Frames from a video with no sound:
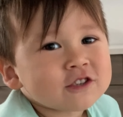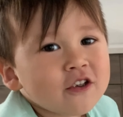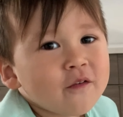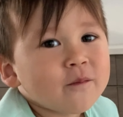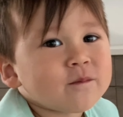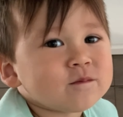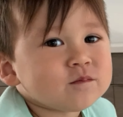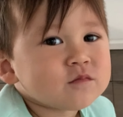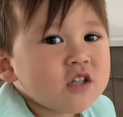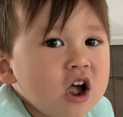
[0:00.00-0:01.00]
You don't like
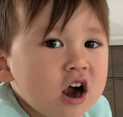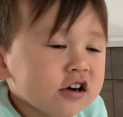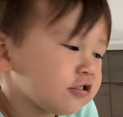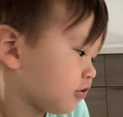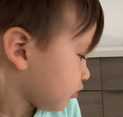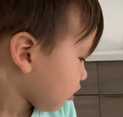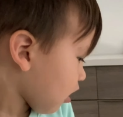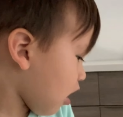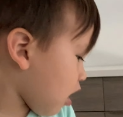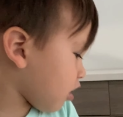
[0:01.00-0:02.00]
it? I,
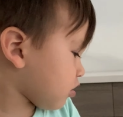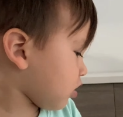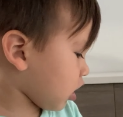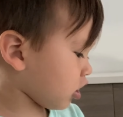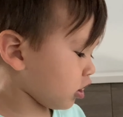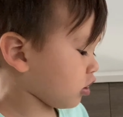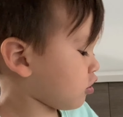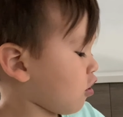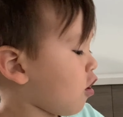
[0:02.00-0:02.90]
I, I eat the